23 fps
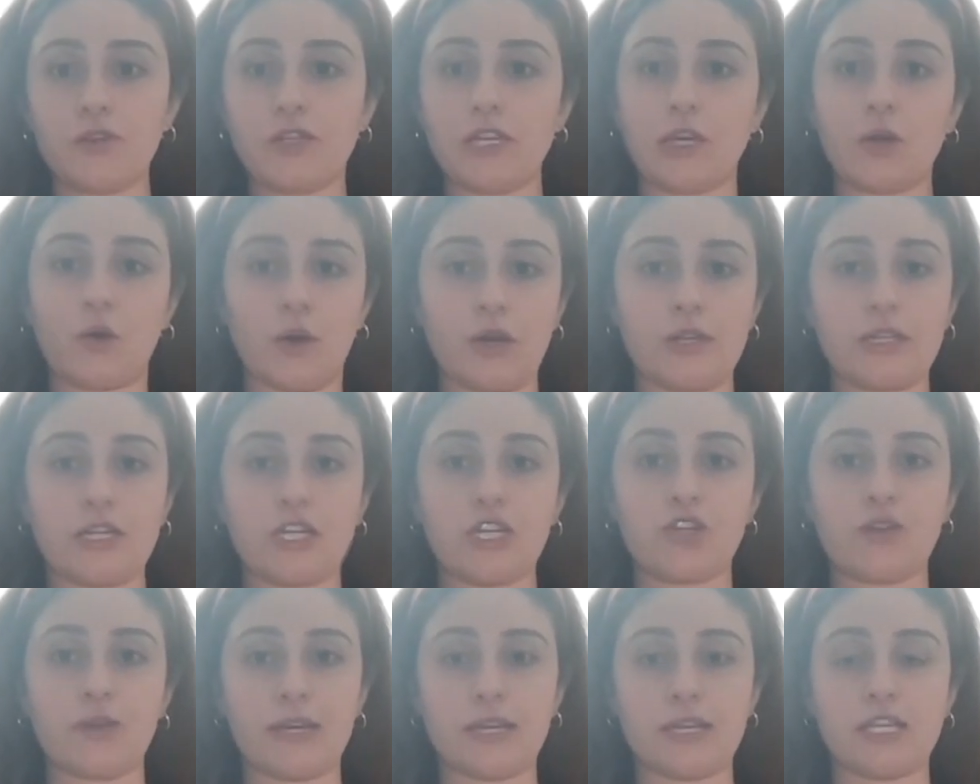
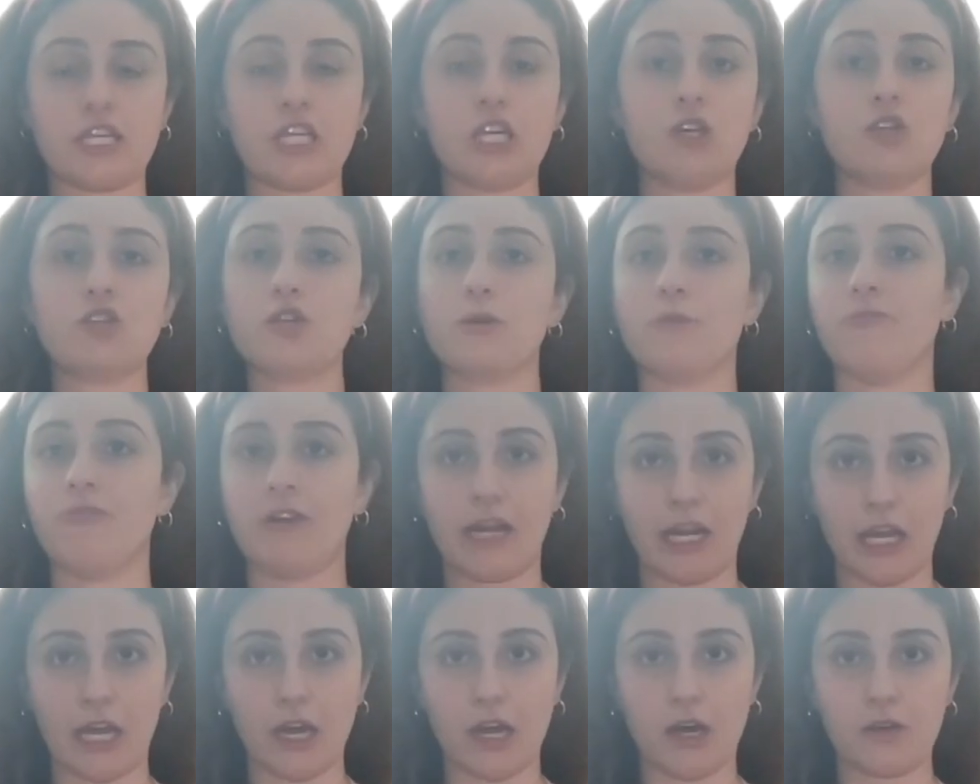Corsetry's YouTube
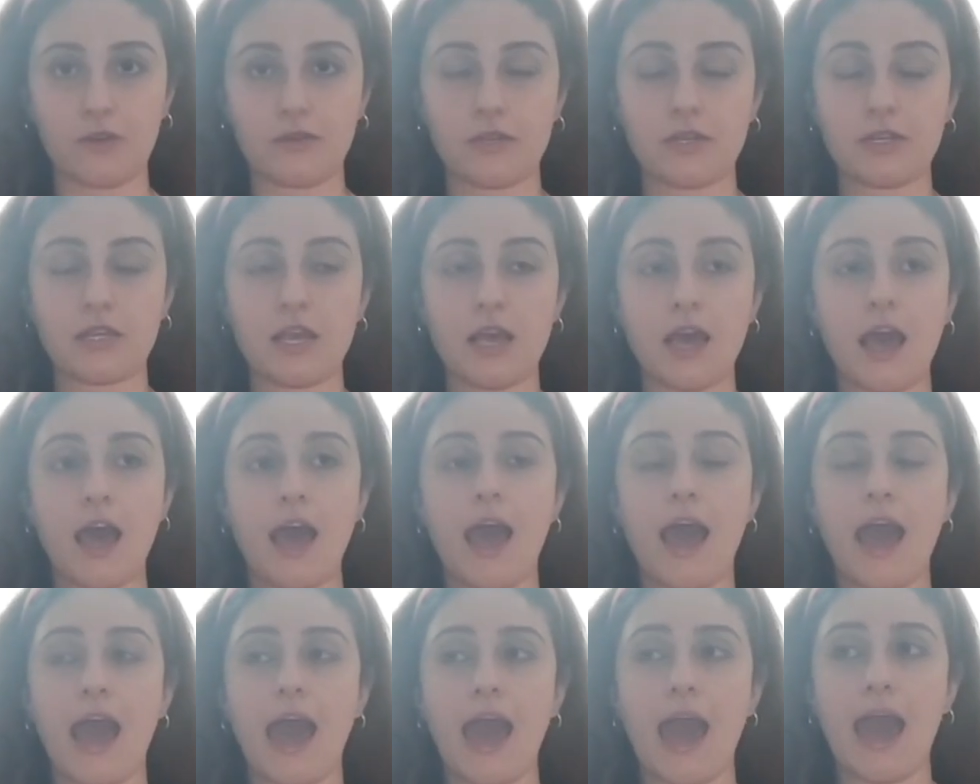videos
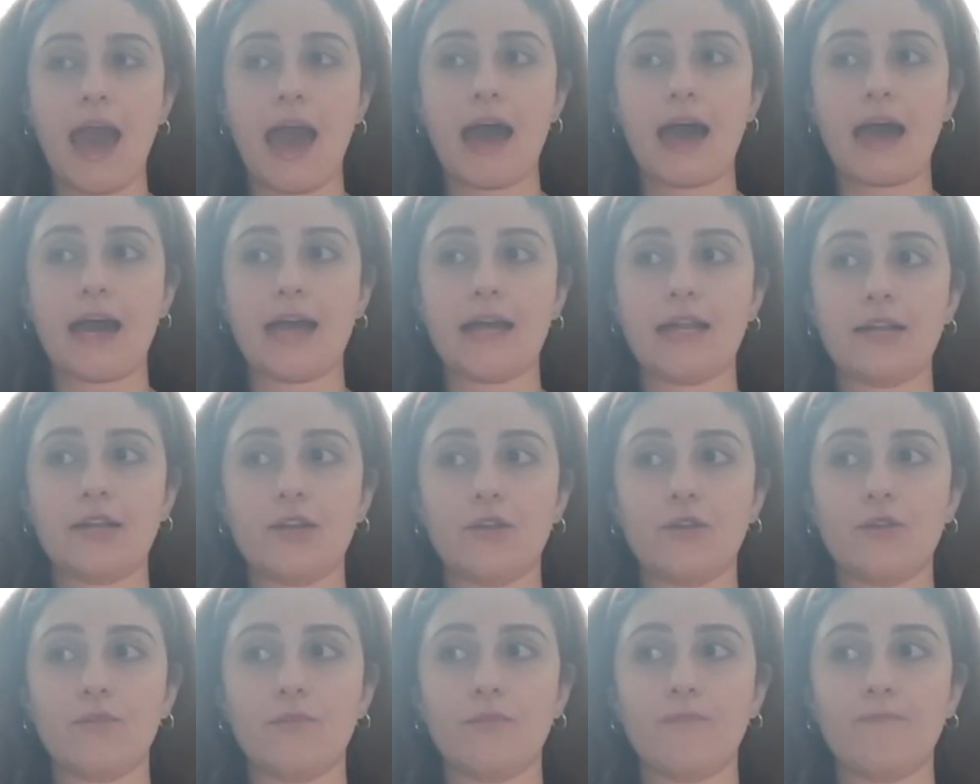and
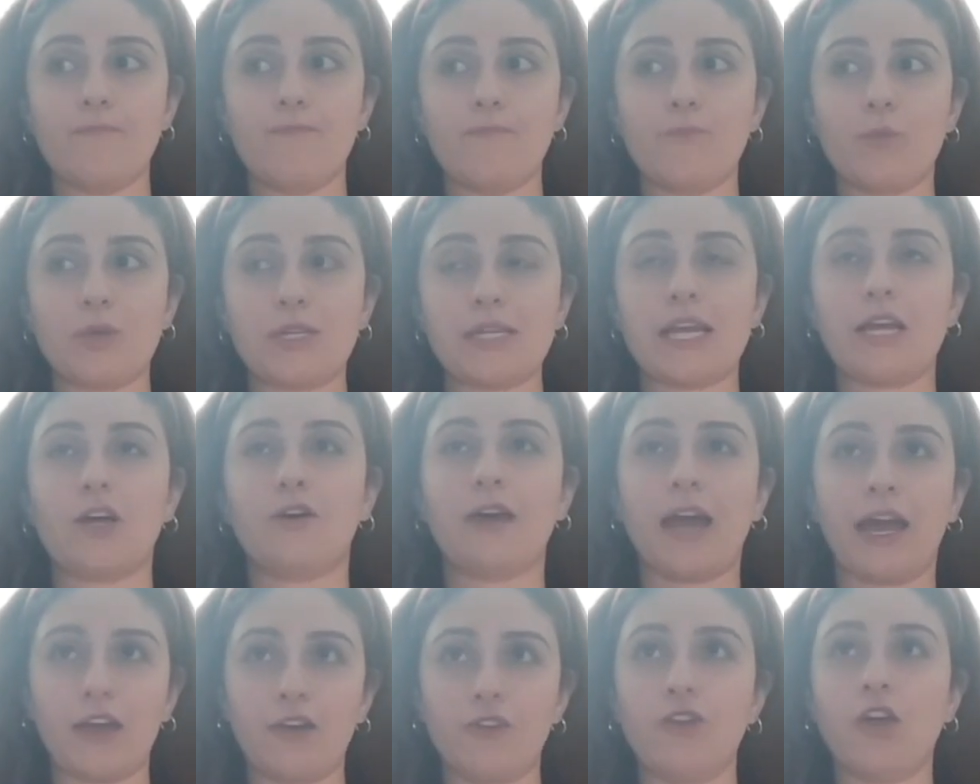was like,
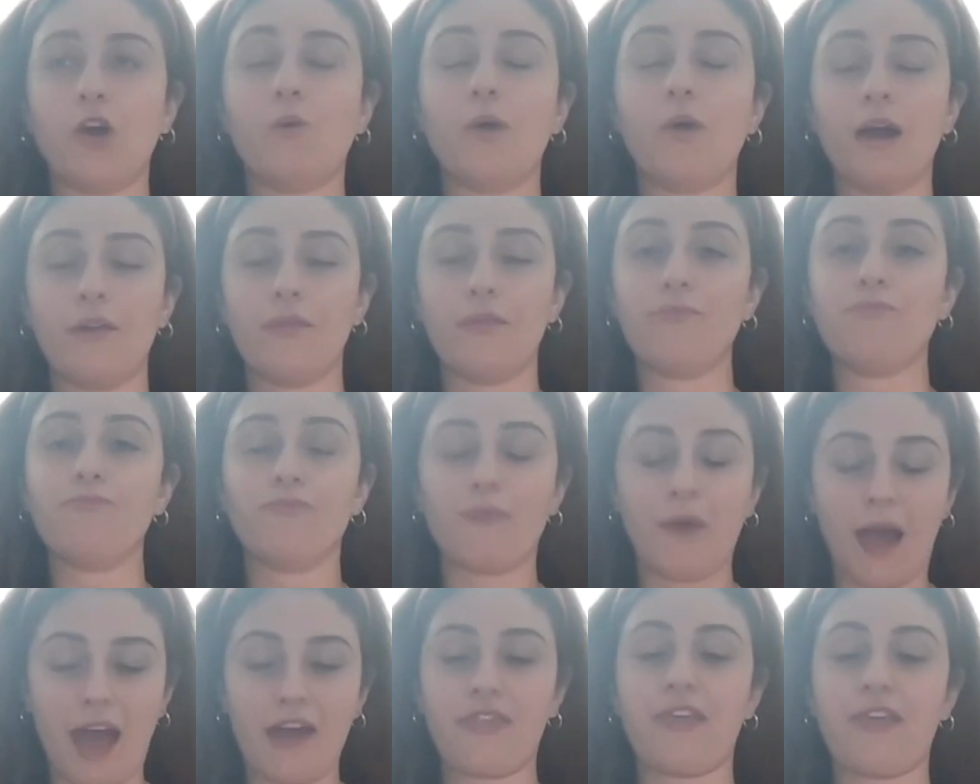okay, you know what?
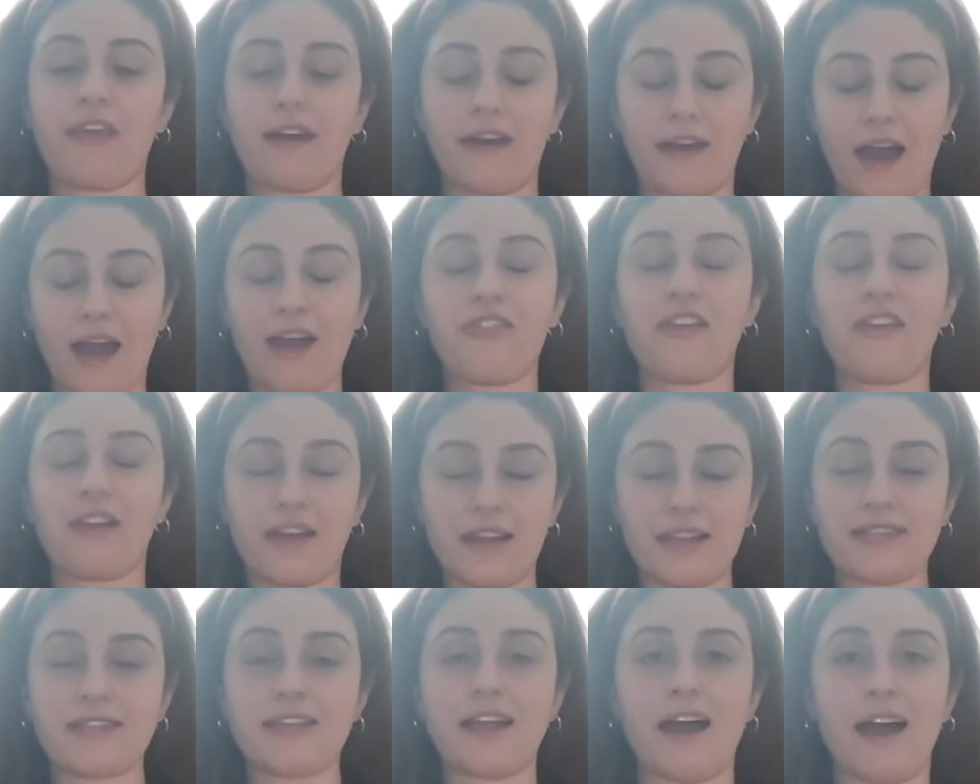I think
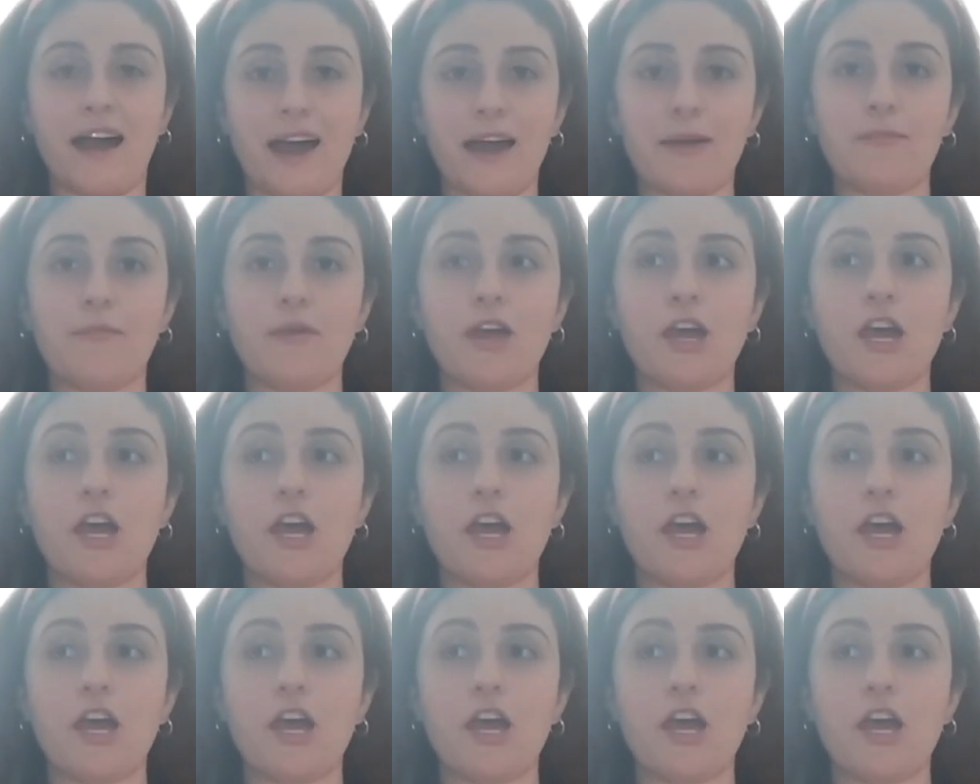it's time.